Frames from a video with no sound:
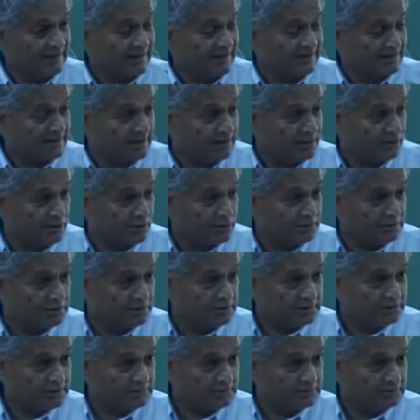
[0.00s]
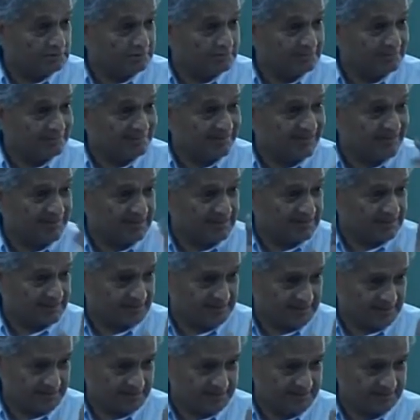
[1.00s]
that alone took 10
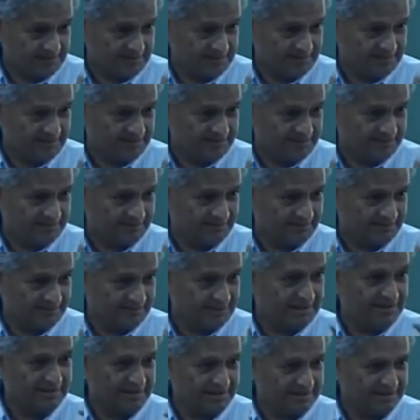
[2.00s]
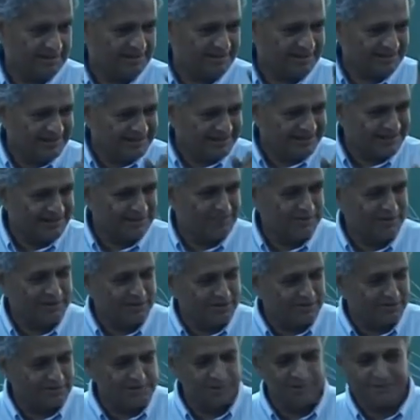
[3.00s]
years please understand just
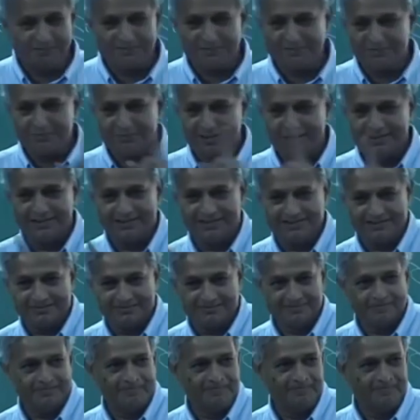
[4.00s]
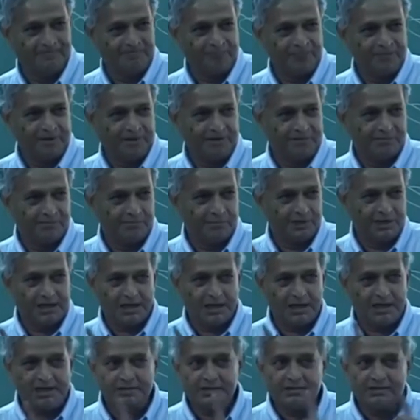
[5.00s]
replacement of a blade
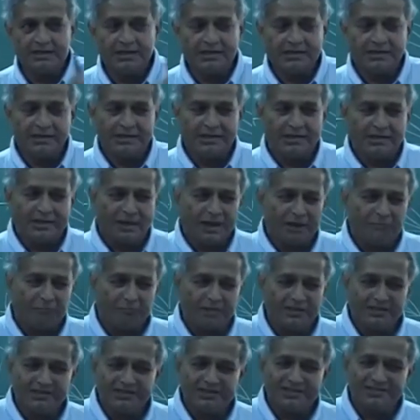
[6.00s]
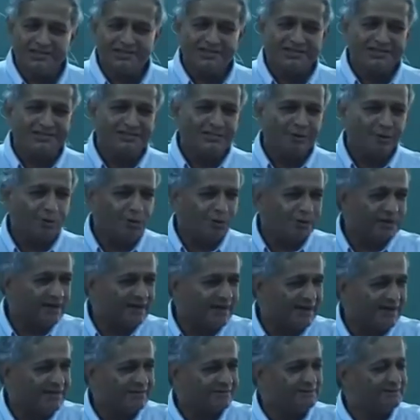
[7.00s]
because the complexities the whole
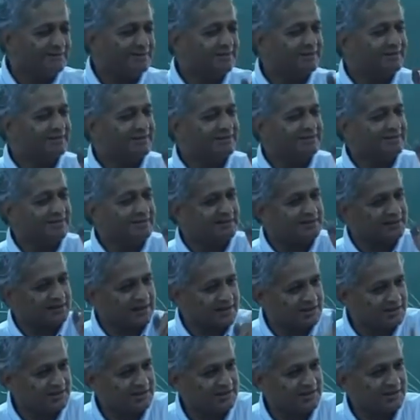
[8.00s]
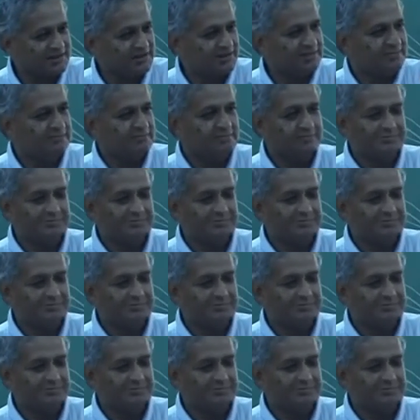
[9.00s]
dynamics the structure